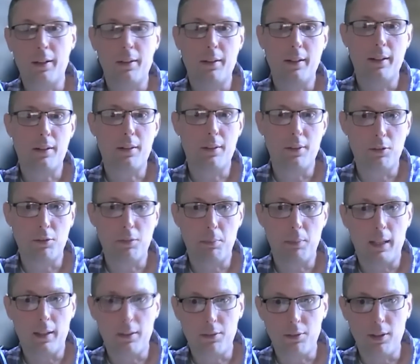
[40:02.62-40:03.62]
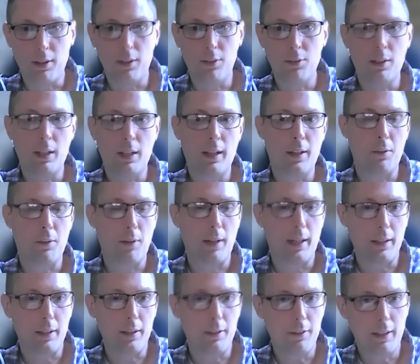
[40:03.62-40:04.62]
I think this space is getting
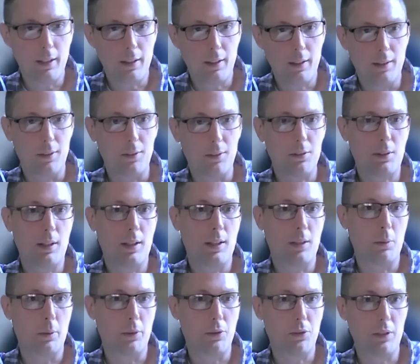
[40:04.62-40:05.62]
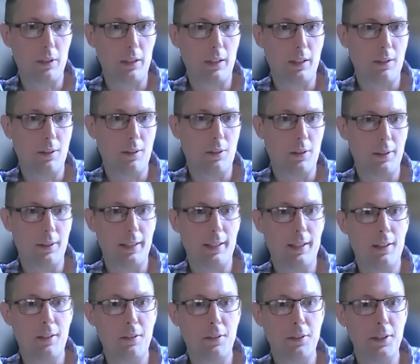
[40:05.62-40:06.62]
regulated, and it's kind of, we're seeing all the
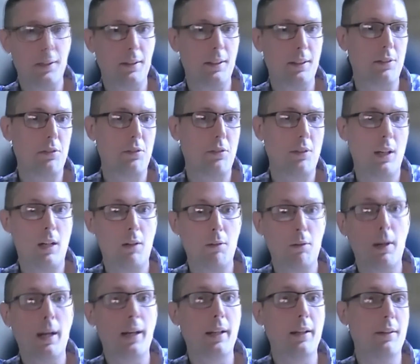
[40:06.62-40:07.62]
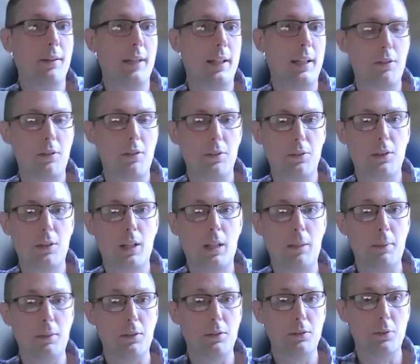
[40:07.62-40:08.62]
ugliness of regulations
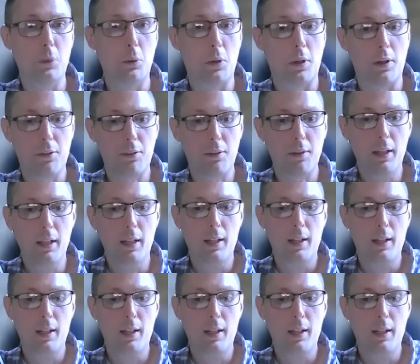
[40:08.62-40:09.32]
coming forth.